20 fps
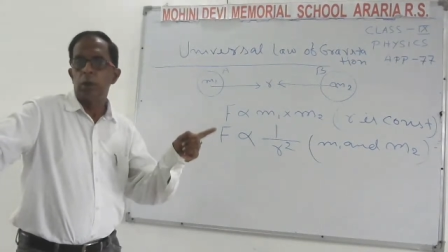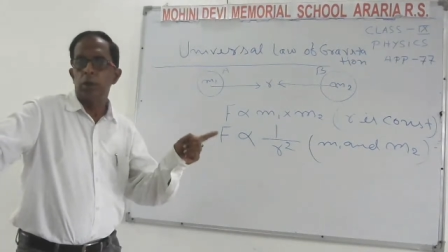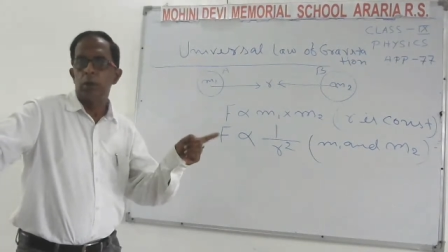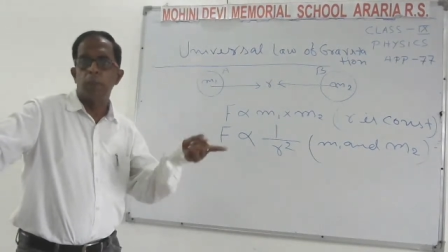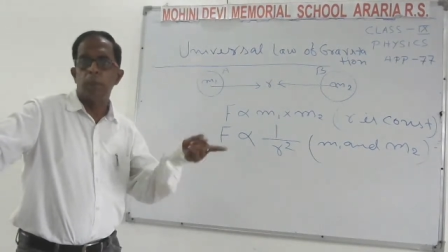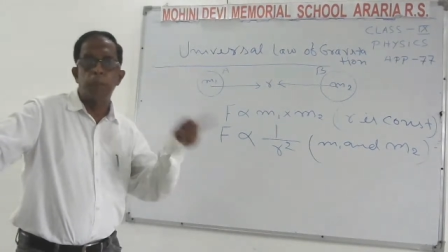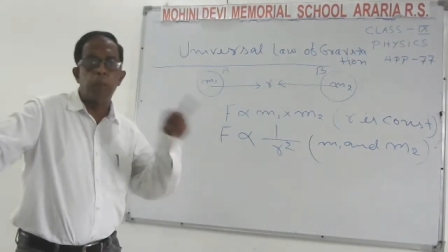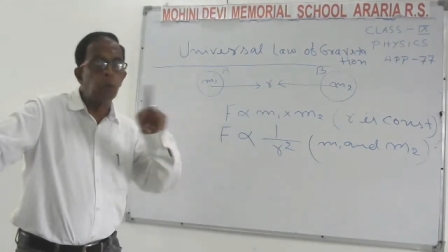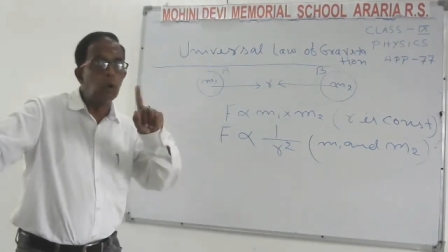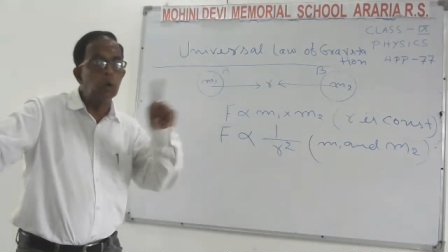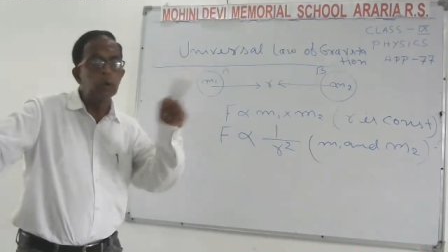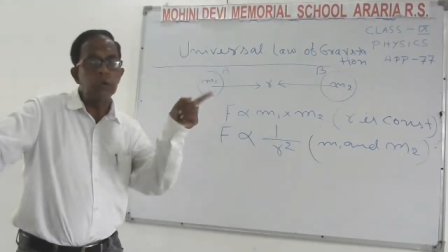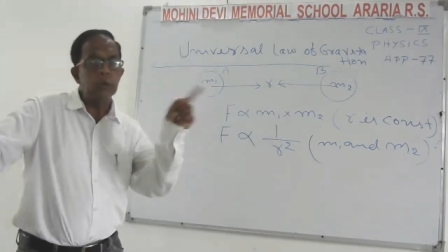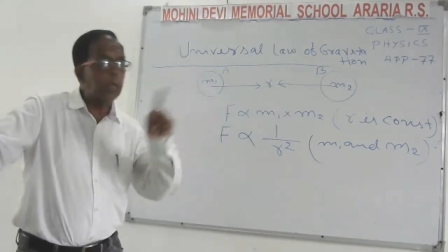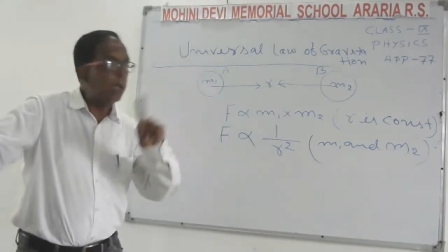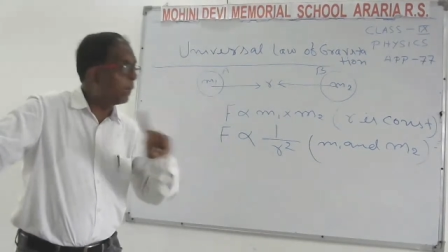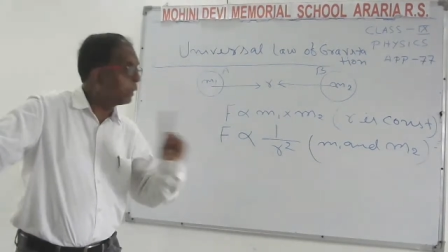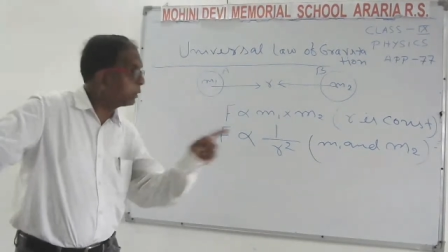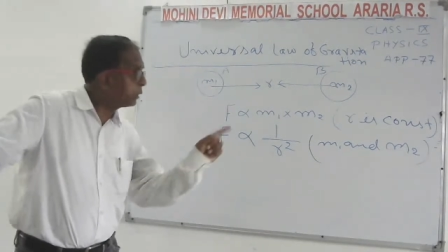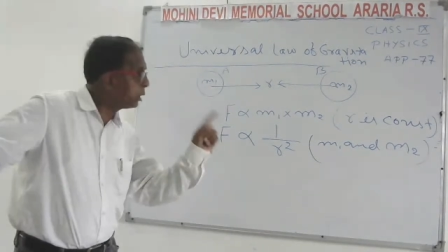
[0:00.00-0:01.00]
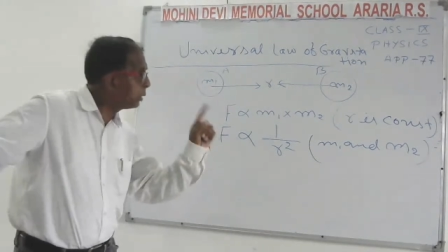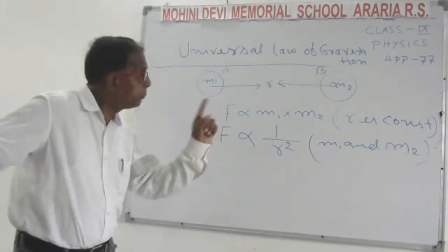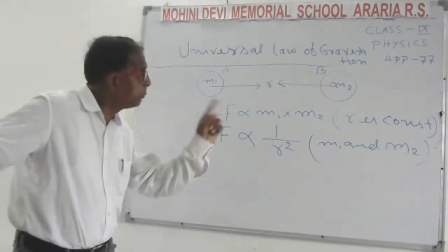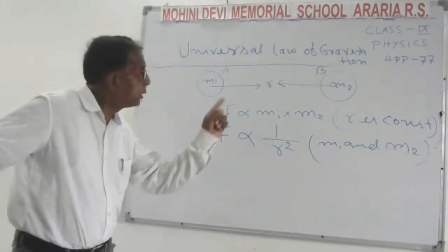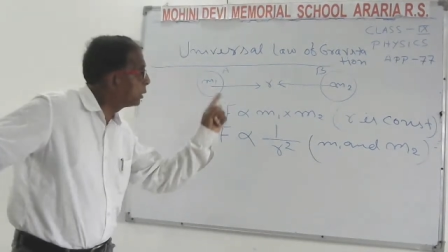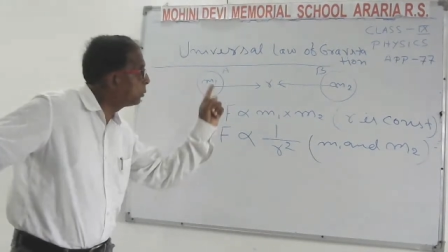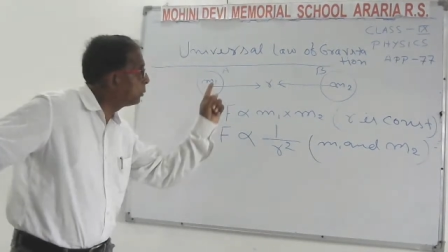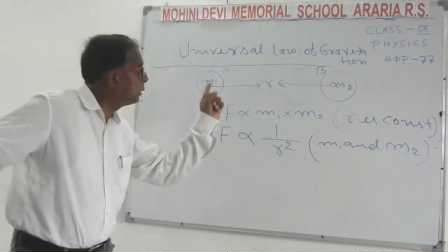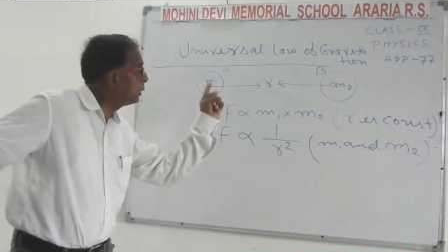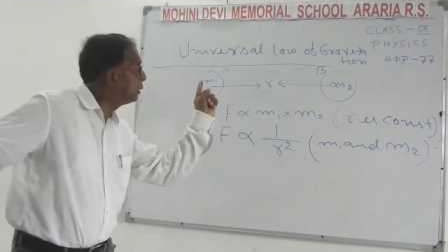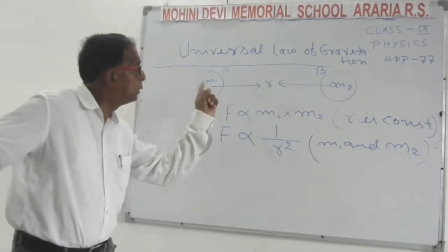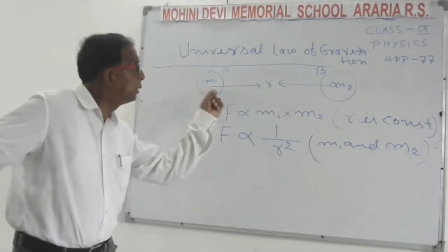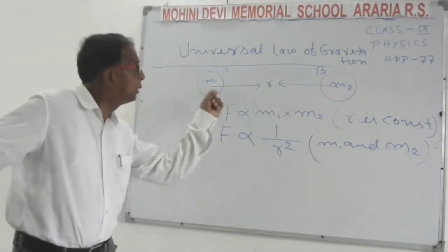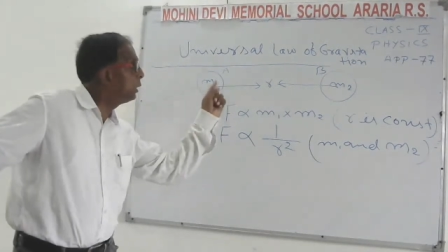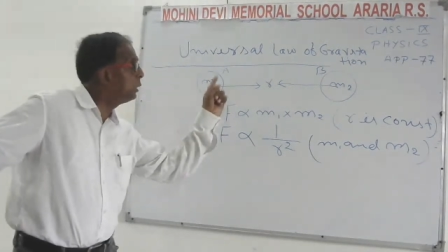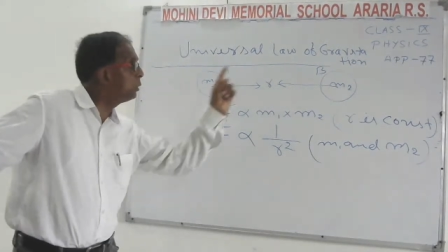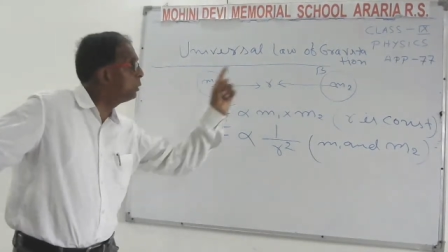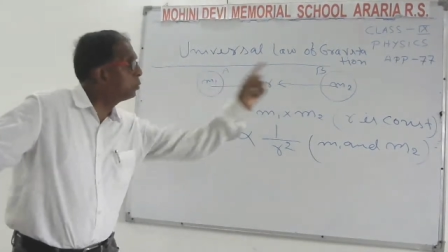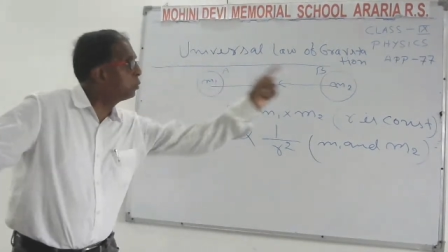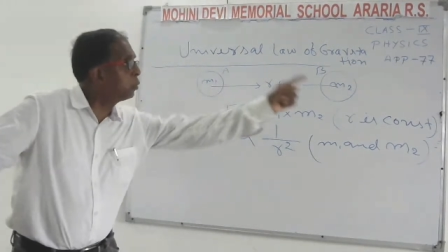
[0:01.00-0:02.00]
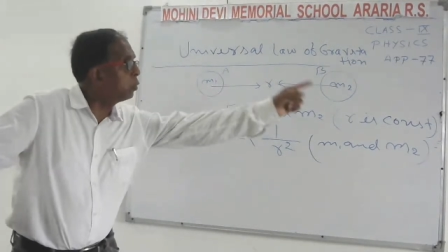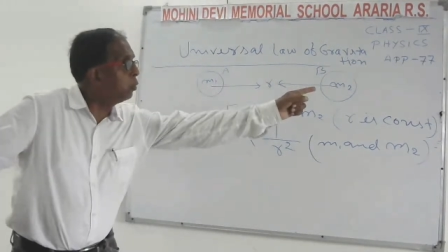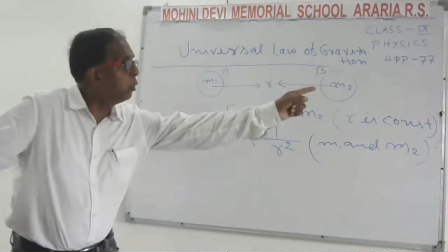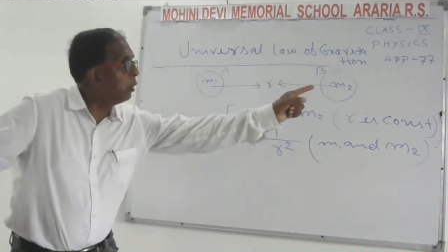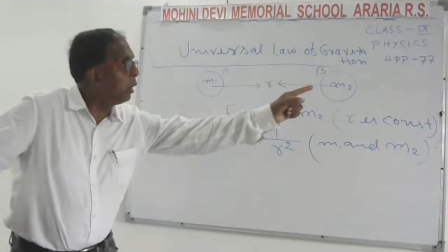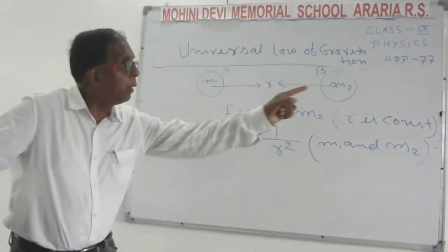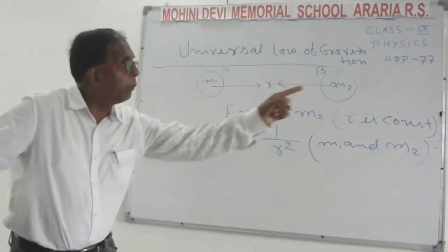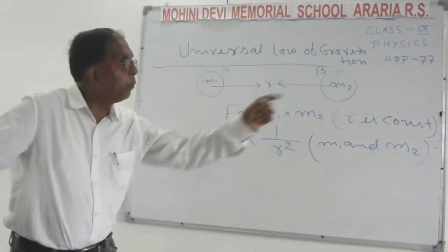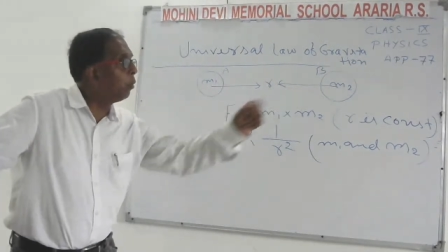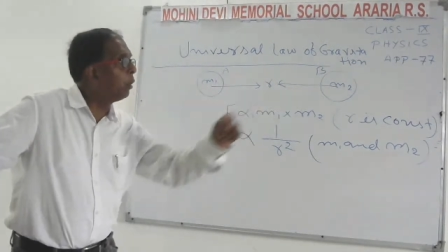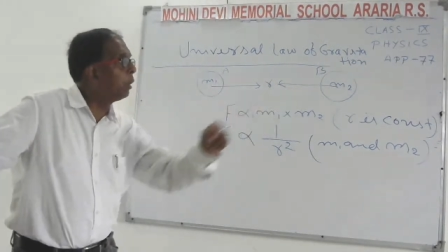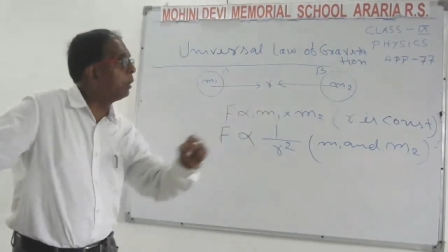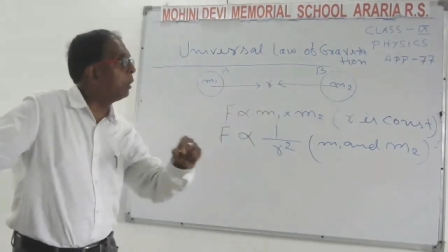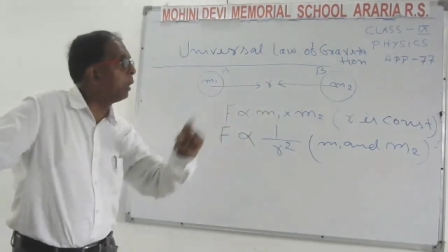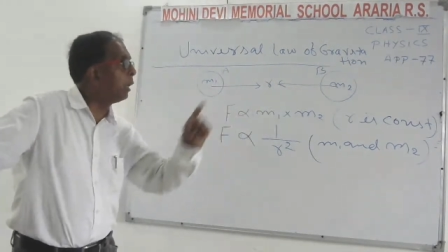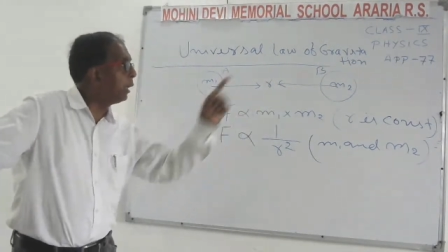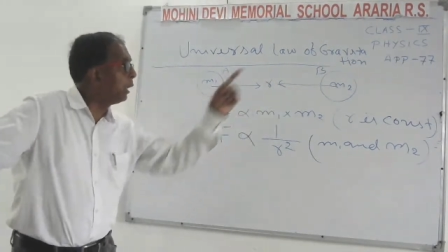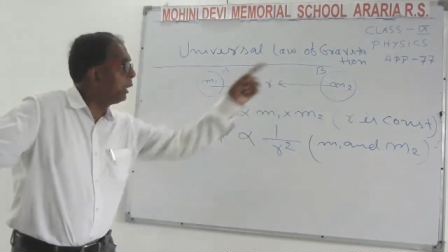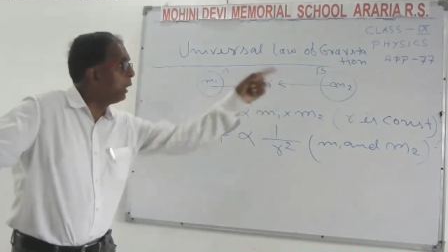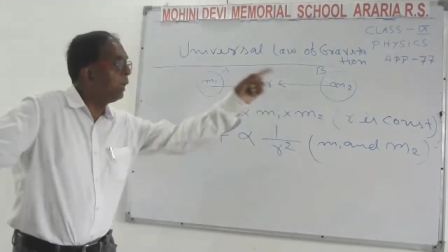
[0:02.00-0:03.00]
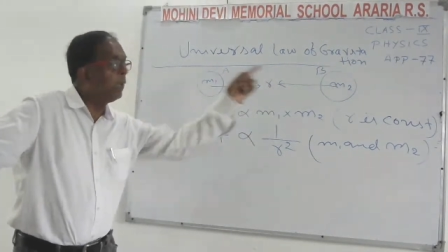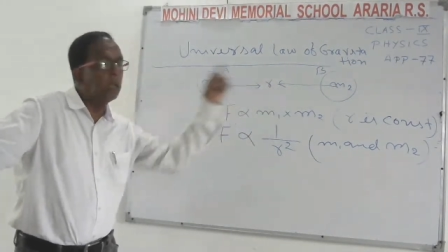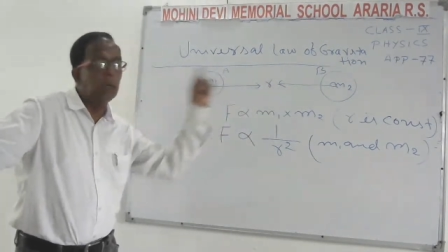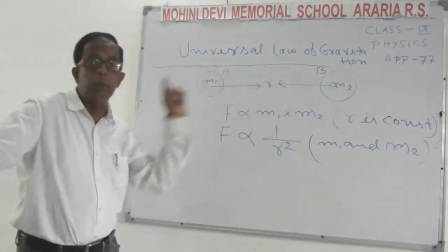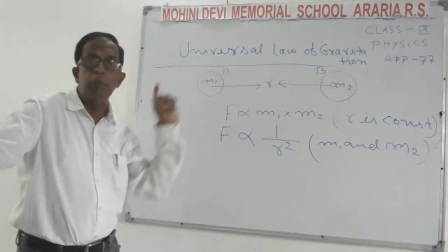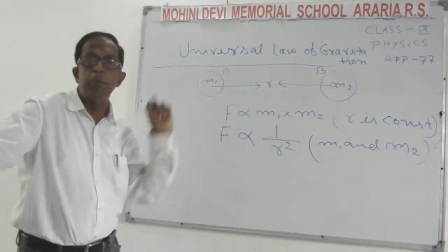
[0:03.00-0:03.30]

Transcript: the force acting between these two M1 A